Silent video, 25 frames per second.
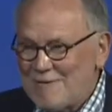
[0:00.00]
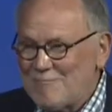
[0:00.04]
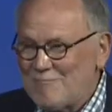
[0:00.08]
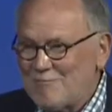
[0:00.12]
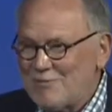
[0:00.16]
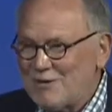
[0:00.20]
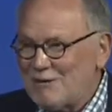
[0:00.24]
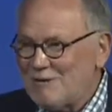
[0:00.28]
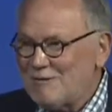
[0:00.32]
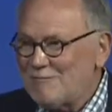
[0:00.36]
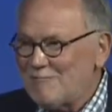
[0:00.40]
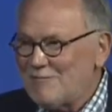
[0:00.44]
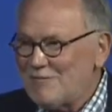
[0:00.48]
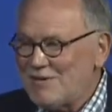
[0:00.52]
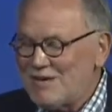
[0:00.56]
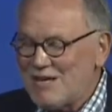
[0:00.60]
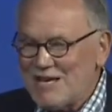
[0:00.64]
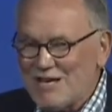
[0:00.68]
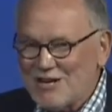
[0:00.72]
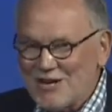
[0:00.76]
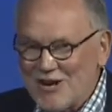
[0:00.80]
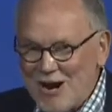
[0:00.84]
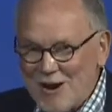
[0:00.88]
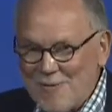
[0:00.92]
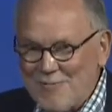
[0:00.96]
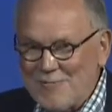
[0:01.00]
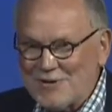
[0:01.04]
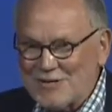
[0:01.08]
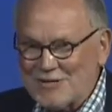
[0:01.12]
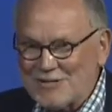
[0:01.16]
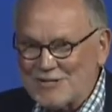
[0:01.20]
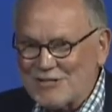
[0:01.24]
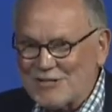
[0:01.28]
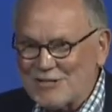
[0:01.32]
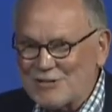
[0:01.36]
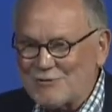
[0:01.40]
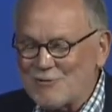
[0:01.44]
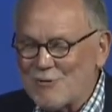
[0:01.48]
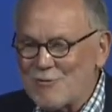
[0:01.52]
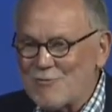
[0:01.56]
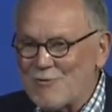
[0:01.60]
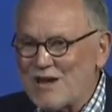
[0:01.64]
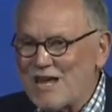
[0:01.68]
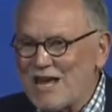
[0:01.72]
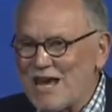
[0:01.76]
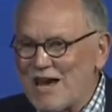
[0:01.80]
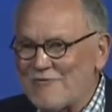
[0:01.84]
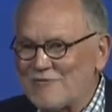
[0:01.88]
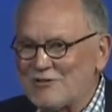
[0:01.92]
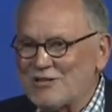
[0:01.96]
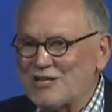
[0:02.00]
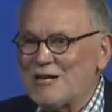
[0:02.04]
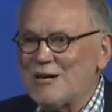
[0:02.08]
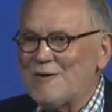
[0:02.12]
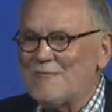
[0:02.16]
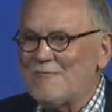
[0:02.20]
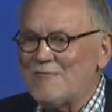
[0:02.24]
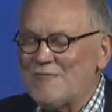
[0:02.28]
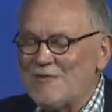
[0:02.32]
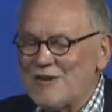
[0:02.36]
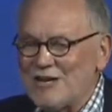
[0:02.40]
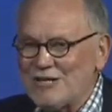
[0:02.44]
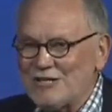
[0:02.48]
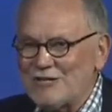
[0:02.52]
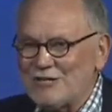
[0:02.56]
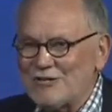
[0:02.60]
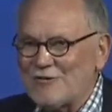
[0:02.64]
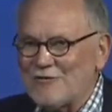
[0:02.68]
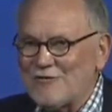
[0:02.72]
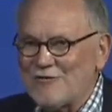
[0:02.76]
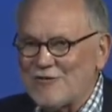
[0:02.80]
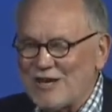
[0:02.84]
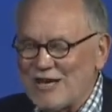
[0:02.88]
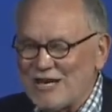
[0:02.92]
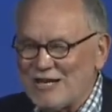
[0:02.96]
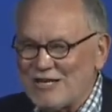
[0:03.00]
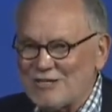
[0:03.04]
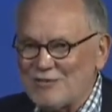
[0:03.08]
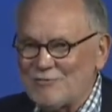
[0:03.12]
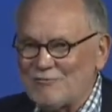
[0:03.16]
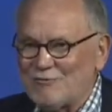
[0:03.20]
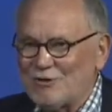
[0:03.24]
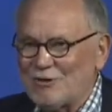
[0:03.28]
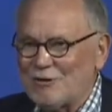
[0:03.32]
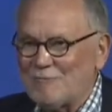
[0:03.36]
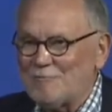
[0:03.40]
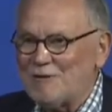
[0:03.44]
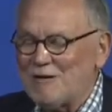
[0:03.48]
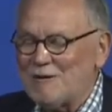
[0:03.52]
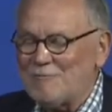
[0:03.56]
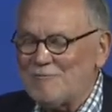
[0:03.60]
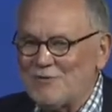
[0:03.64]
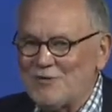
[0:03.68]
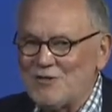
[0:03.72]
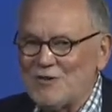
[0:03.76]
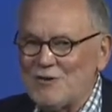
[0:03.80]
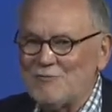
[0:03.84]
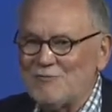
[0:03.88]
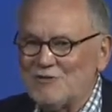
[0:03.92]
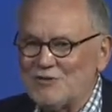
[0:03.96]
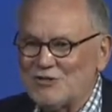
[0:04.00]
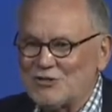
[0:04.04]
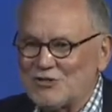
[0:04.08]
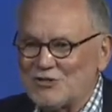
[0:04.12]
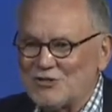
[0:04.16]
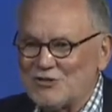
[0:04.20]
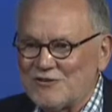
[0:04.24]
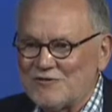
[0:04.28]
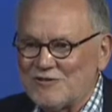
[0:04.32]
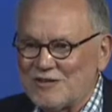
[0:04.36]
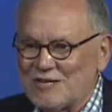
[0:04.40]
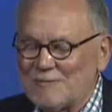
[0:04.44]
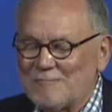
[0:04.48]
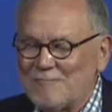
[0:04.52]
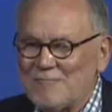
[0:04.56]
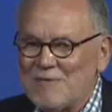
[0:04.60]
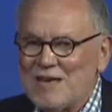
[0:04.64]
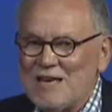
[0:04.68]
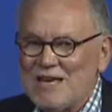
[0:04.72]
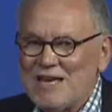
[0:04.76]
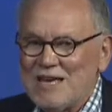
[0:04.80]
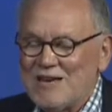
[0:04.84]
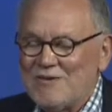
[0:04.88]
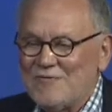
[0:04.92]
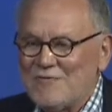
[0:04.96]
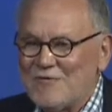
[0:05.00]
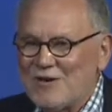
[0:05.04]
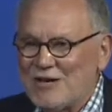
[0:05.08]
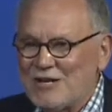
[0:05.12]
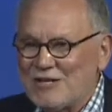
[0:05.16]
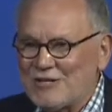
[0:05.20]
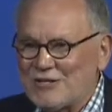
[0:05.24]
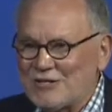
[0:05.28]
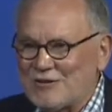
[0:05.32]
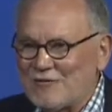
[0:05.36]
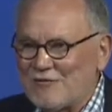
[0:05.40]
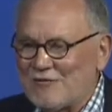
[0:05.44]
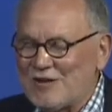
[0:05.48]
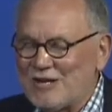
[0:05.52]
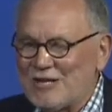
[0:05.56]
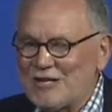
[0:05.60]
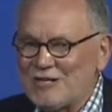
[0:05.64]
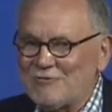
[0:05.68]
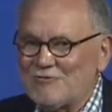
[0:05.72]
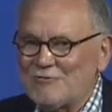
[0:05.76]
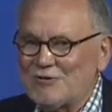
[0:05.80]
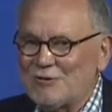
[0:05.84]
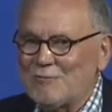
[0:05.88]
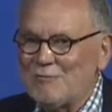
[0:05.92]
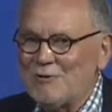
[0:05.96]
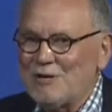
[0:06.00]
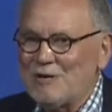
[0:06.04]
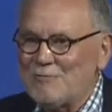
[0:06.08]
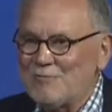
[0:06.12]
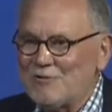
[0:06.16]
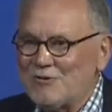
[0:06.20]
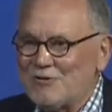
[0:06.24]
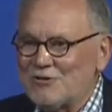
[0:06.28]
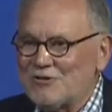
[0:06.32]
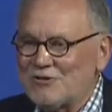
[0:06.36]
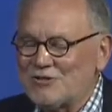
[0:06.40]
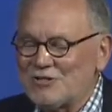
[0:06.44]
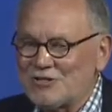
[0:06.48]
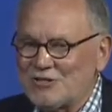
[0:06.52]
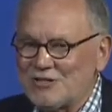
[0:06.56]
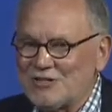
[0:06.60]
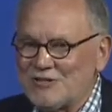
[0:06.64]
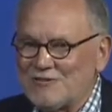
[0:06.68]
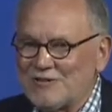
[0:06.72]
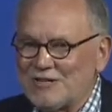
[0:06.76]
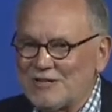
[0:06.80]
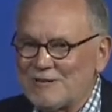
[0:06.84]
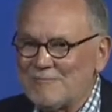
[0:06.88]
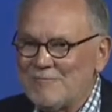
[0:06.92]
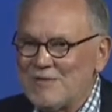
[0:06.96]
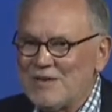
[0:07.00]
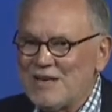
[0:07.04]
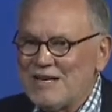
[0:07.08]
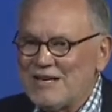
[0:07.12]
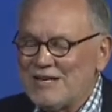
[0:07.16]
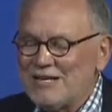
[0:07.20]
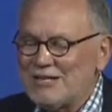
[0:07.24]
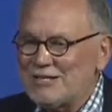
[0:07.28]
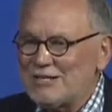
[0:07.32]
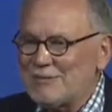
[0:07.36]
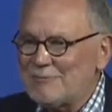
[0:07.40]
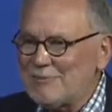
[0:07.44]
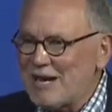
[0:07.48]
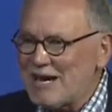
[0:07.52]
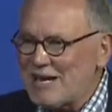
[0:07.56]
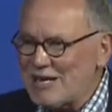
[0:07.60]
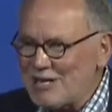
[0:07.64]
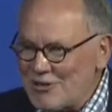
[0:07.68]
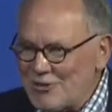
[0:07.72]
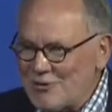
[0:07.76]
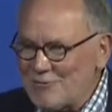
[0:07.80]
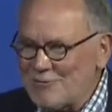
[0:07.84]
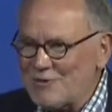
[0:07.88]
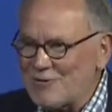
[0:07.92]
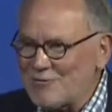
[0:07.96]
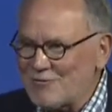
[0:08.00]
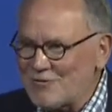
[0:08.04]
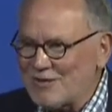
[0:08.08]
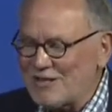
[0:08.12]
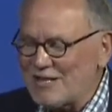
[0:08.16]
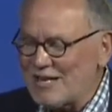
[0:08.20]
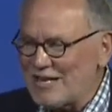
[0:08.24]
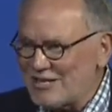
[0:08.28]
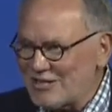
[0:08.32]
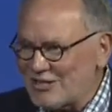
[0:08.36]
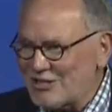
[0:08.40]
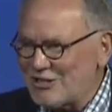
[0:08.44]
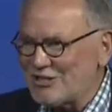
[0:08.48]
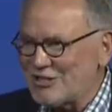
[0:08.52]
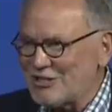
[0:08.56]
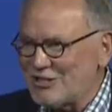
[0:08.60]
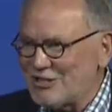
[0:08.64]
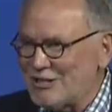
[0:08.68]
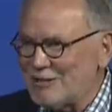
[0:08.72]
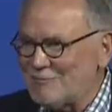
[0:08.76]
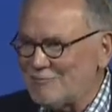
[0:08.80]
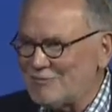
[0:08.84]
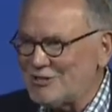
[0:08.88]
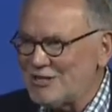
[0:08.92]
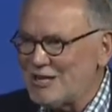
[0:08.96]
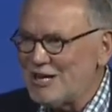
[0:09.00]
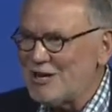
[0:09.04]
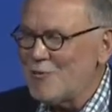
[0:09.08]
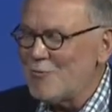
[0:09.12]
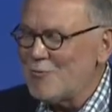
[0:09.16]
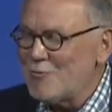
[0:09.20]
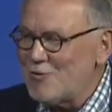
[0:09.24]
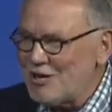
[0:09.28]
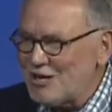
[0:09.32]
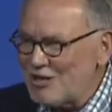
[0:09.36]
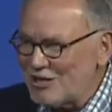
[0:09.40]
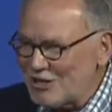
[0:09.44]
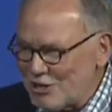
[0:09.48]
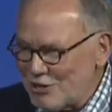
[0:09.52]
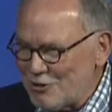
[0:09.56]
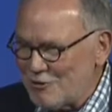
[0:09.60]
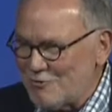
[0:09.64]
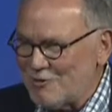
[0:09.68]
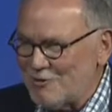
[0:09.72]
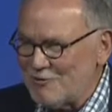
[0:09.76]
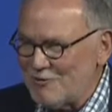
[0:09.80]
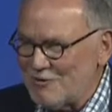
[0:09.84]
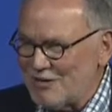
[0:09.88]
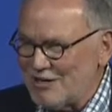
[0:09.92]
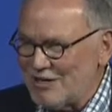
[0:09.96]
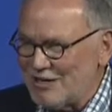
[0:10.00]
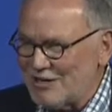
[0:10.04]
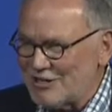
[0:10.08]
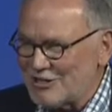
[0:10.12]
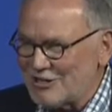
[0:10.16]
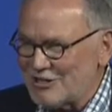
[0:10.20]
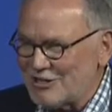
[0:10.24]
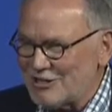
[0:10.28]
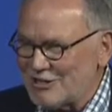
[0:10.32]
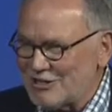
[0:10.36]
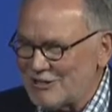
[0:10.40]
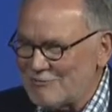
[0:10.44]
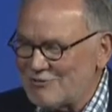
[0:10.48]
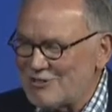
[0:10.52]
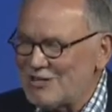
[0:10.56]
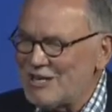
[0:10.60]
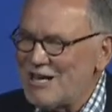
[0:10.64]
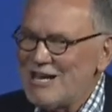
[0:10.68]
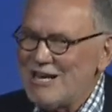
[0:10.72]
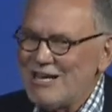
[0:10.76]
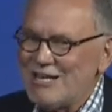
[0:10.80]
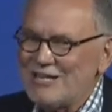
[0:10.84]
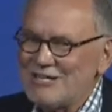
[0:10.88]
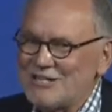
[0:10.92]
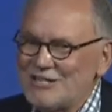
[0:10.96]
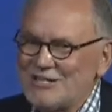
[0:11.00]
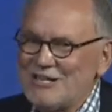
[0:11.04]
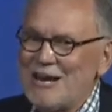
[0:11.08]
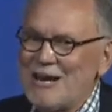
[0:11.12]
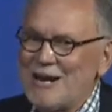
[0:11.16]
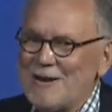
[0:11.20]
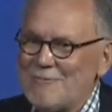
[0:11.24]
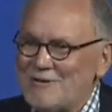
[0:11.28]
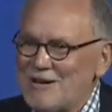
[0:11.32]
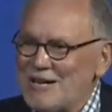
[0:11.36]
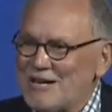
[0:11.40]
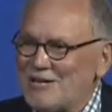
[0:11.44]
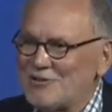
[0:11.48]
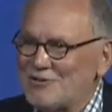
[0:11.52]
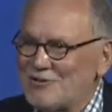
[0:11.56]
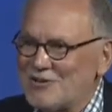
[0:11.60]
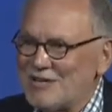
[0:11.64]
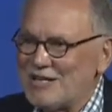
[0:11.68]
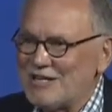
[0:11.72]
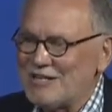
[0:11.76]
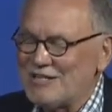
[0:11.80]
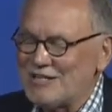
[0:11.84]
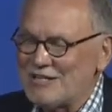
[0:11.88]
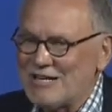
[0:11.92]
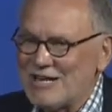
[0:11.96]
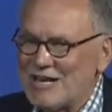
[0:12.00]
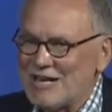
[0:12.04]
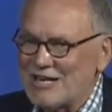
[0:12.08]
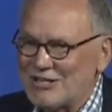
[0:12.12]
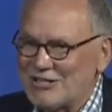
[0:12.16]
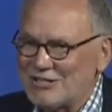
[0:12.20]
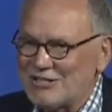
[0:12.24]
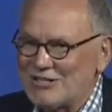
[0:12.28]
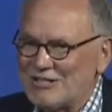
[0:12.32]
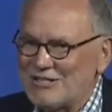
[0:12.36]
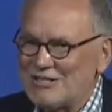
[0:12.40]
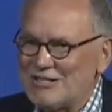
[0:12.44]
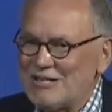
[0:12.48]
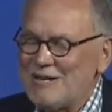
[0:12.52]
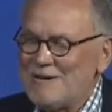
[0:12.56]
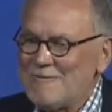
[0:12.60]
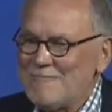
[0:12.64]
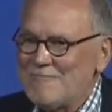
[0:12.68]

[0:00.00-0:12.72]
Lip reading: But in our business, where we have to come face to face with the people that we're serving and face to face with the people that are serving, it's about human relationships, real human relationships. It's not about transactions.